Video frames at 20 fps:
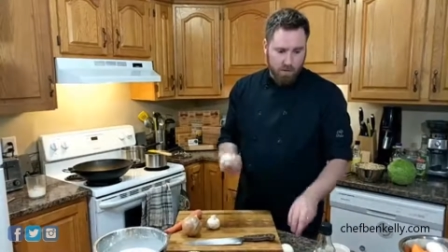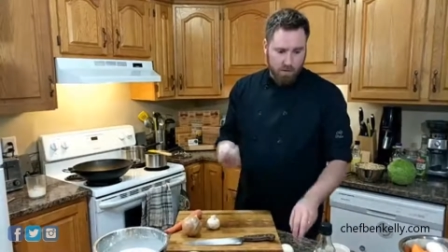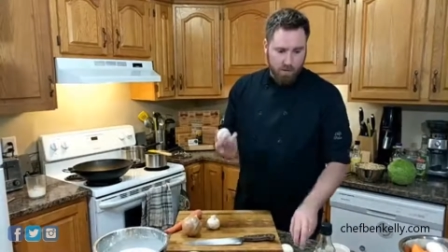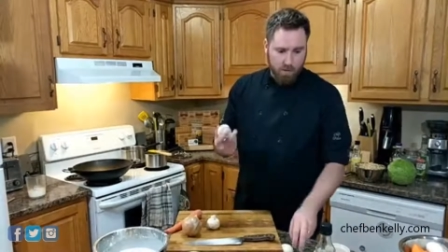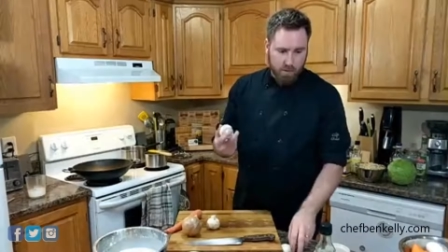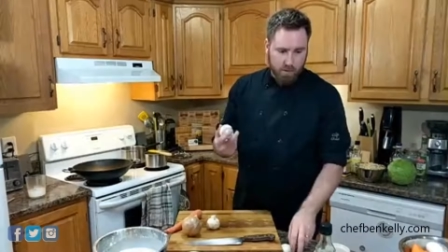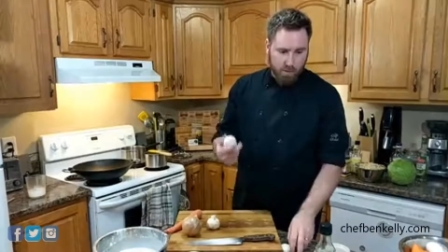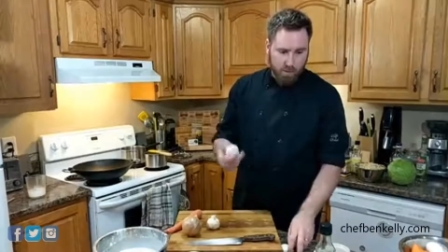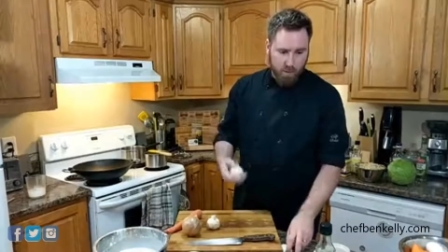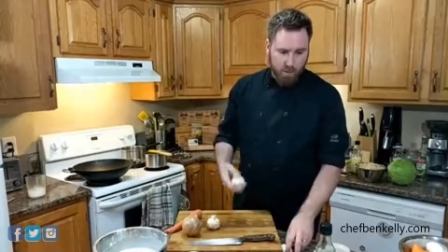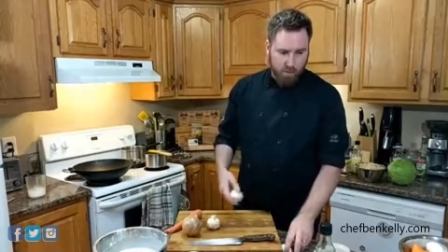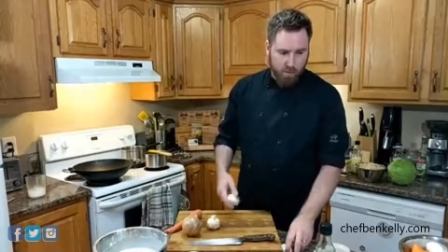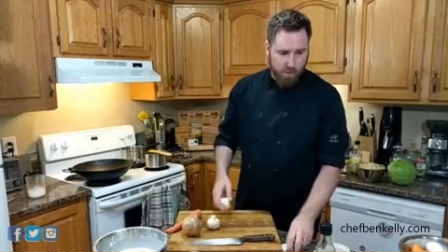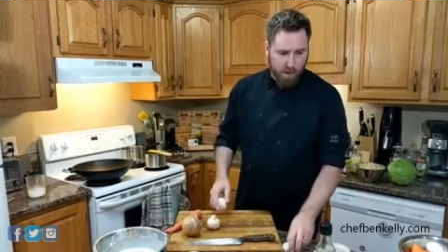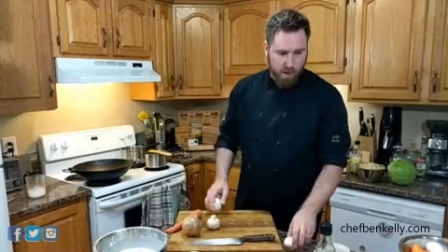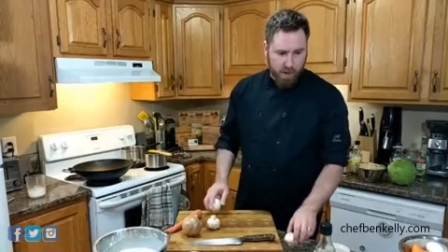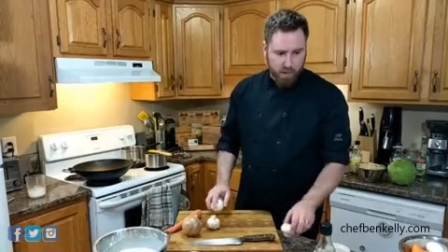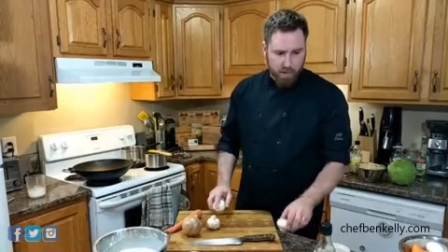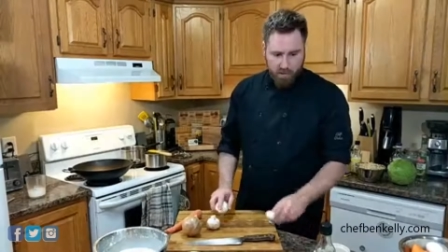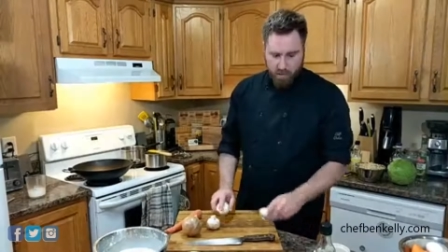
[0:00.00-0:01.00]
These ones are pretty
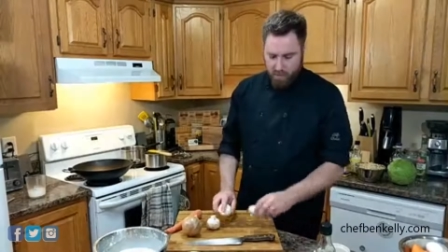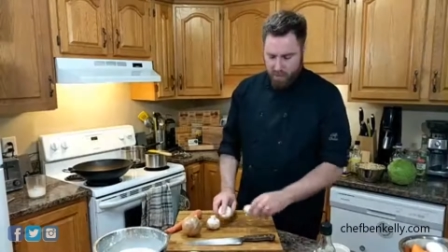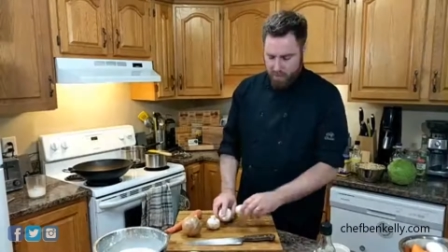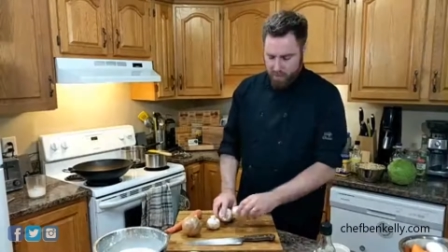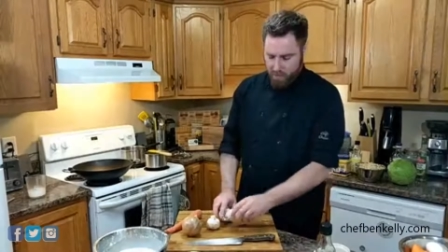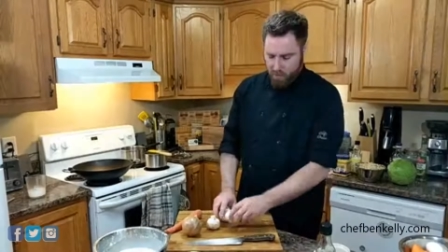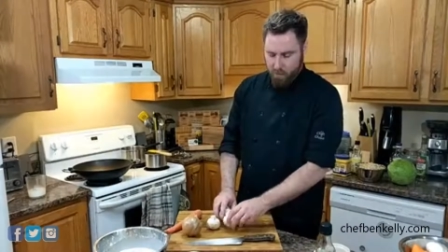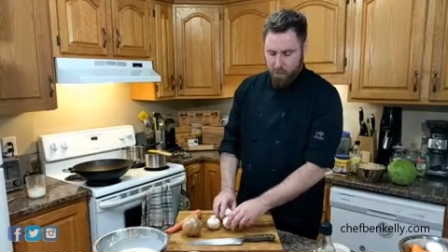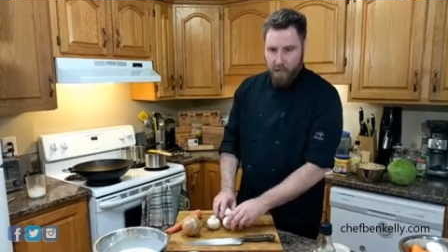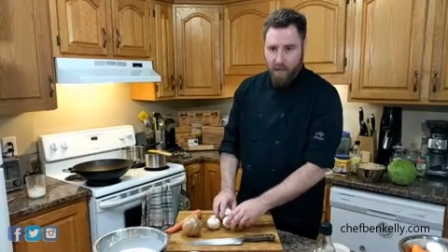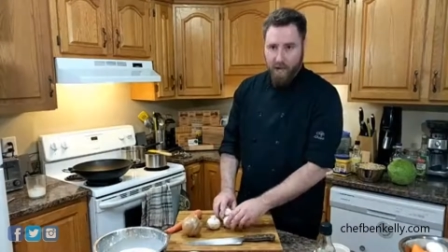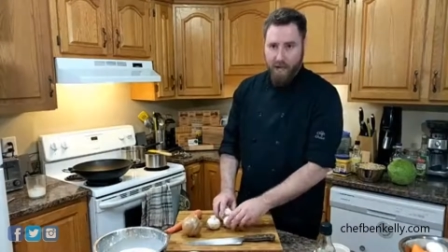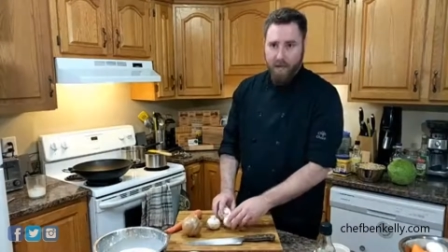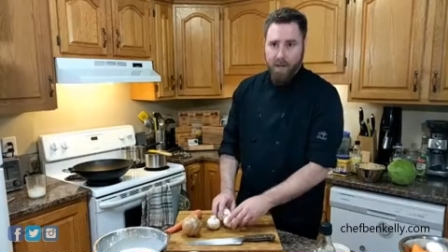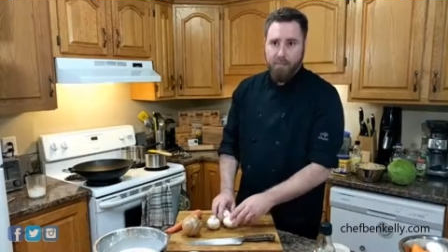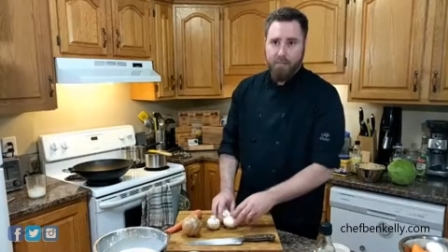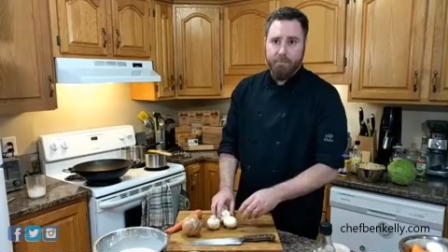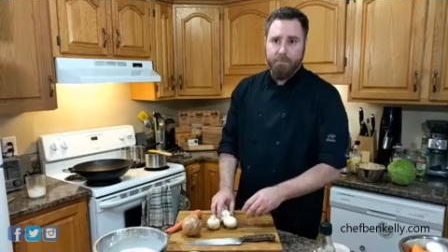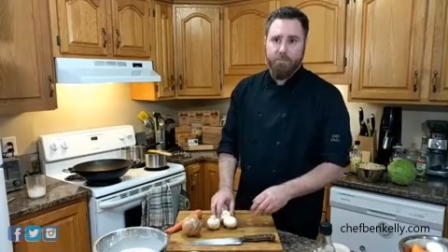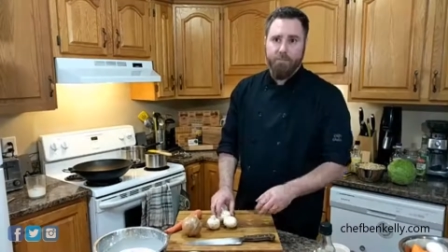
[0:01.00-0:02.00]
big, so that's
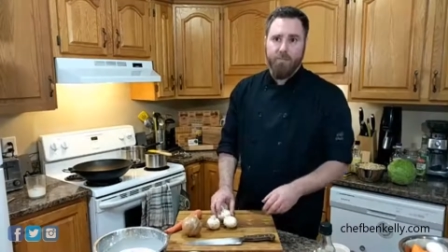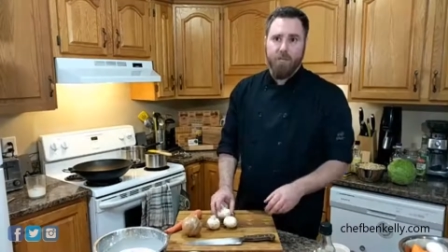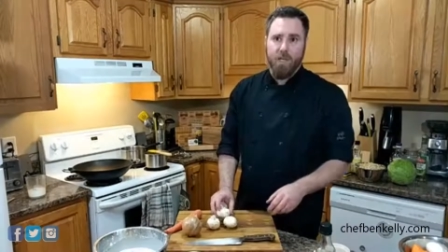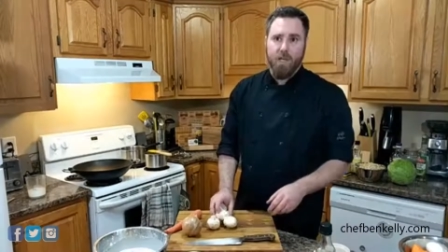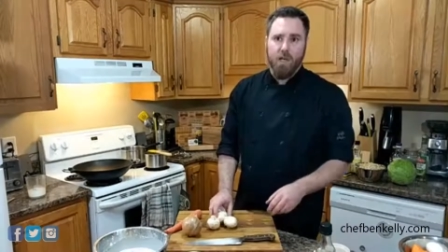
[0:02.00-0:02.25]
okay.